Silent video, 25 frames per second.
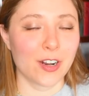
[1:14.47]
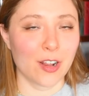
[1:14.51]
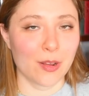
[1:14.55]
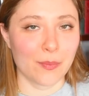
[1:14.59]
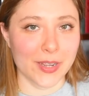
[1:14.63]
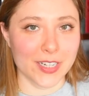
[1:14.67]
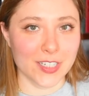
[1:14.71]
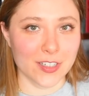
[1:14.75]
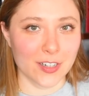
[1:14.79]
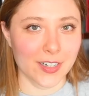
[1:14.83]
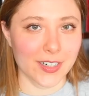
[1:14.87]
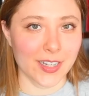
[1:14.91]
on
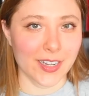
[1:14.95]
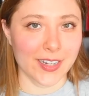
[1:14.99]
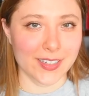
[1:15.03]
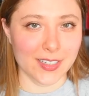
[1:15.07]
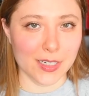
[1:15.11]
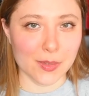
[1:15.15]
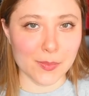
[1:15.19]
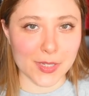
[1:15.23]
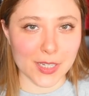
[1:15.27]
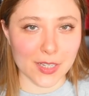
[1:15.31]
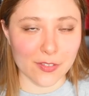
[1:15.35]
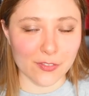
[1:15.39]
my Dark
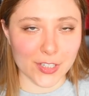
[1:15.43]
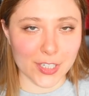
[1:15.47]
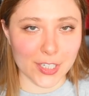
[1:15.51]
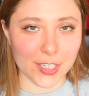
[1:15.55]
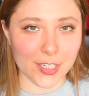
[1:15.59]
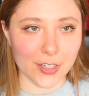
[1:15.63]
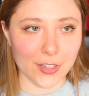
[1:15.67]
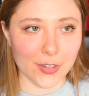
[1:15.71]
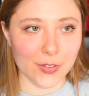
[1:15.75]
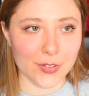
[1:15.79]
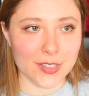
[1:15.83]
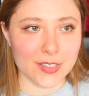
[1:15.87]
Academia
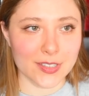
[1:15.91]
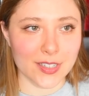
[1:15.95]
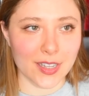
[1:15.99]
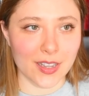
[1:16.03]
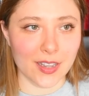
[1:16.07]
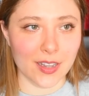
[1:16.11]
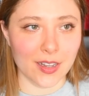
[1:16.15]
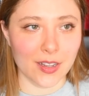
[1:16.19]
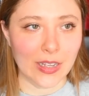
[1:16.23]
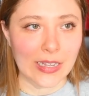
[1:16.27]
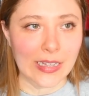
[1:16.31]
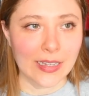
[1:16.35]
video
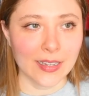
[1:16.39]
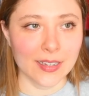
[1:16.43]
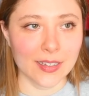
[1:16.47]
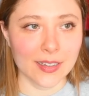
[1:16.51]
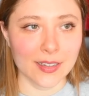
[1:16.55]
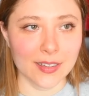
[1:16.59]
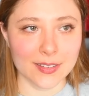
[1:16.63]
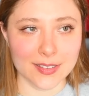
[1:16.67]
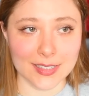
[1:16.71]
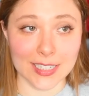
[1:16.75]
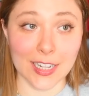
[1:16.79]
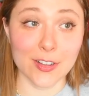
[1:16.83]
saying
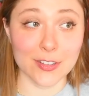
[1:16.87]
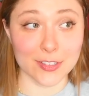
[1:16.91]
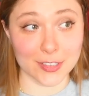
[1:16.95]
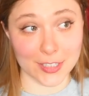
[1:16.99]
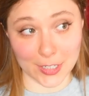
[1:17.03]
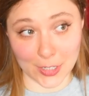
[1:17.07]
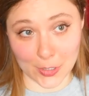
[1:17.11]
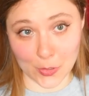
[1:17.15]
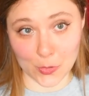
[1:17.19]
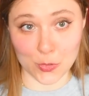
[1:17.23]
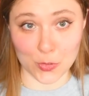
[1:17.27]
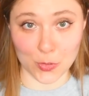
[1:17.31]
sounds
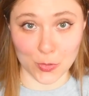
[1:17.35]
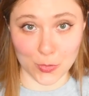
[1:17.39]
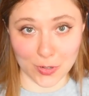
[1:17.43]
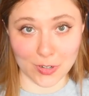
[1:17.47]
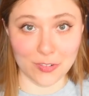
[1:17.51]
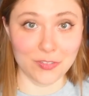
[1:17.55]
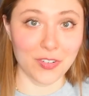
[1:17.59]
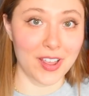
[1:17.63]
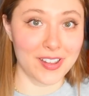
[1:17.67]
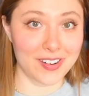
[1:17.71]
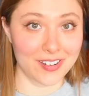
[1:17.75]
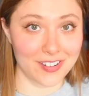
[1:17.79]
like you should
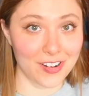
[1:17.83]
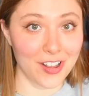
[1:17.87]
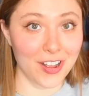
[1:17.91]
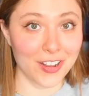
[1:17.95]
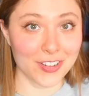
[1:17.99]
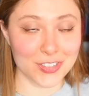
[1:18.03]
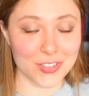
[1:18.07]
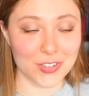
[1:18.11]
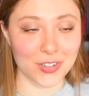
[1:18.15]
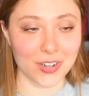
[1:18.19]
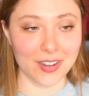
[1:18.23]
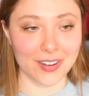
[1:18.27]
read Vita
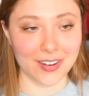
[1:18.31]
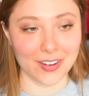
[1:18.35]
Nostra.